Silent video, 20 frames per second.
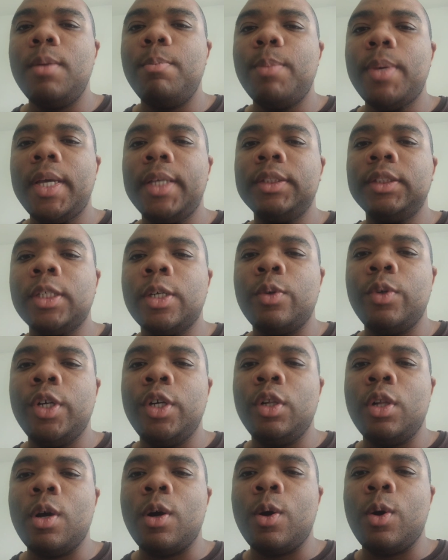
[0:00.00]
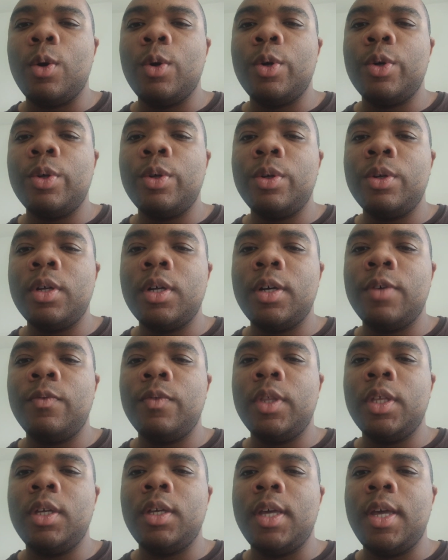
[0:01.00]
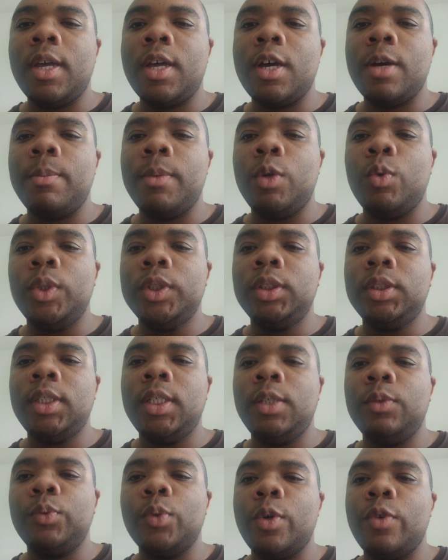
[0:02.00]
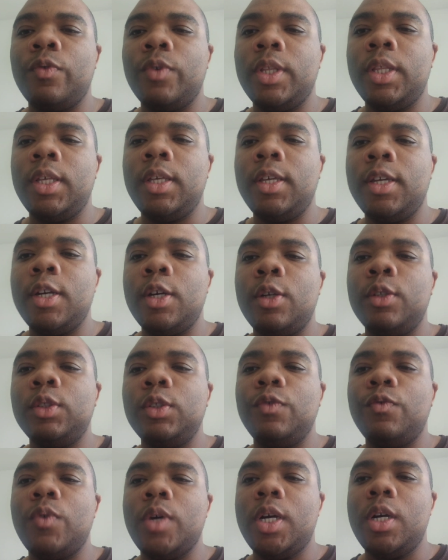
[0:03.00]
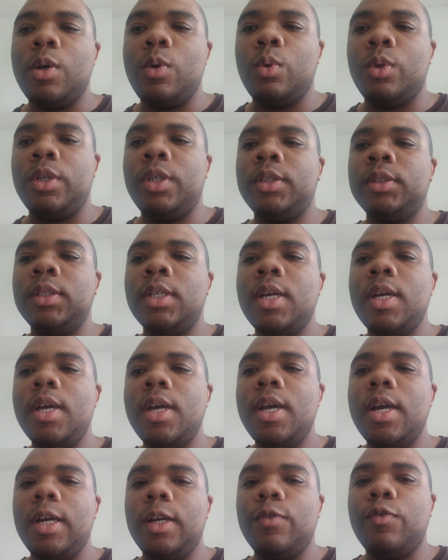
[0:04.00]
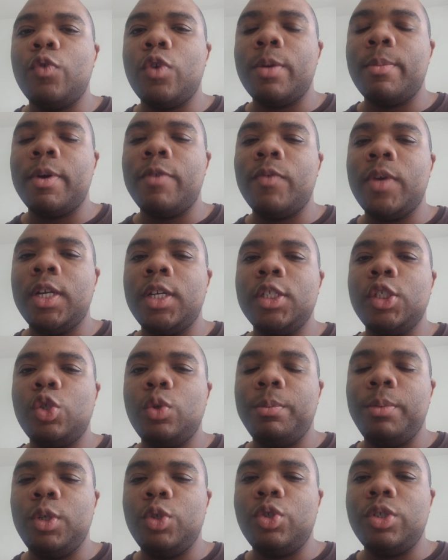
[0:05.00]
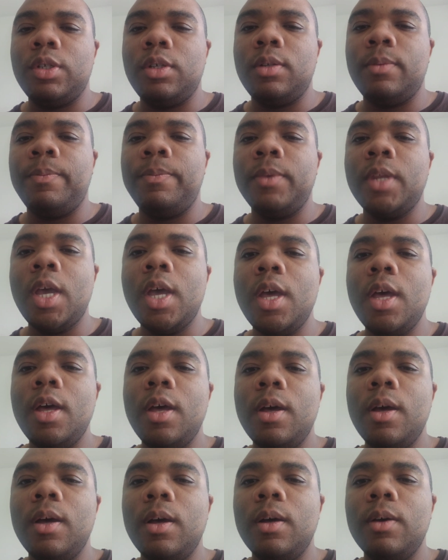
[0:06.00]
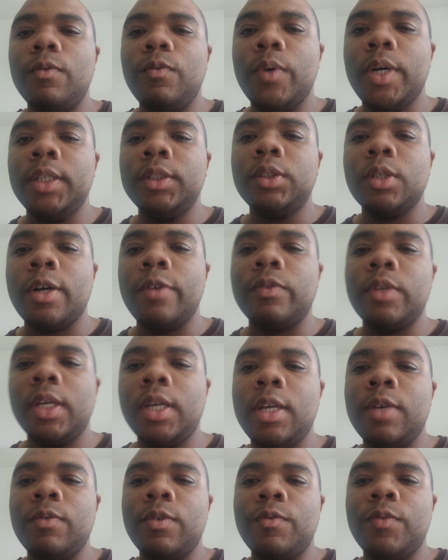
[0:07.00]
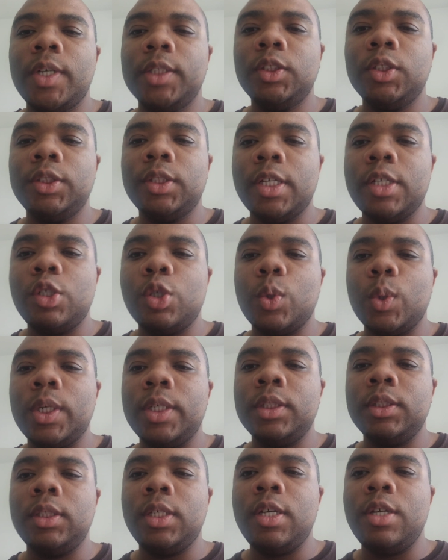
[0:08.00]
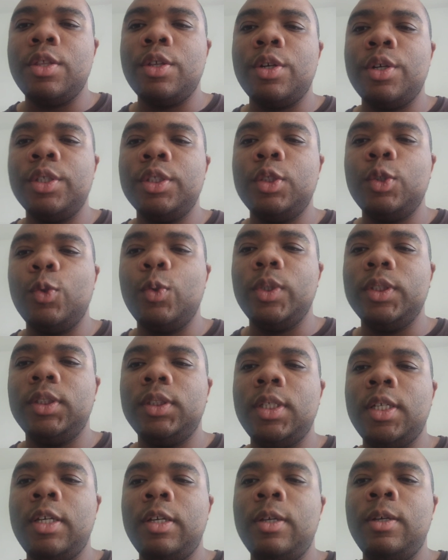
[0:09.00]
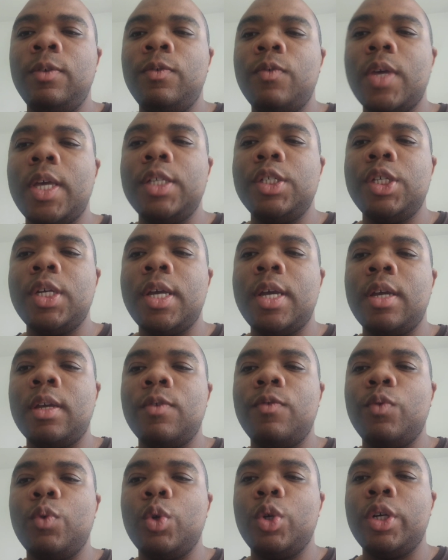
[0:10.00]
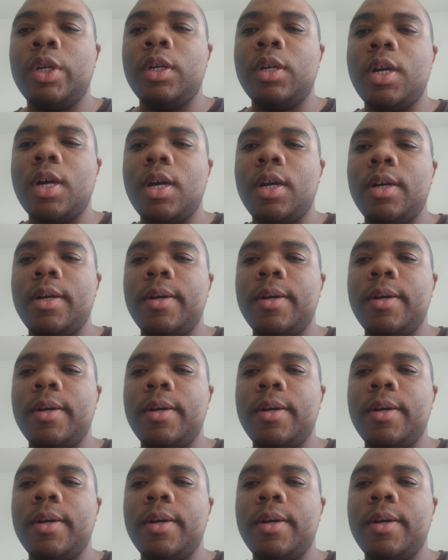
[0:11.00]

pays out nearly all of the income it receives over the year to fund owners in the form of a distribution. Funds often give investors a choice either to receive a check for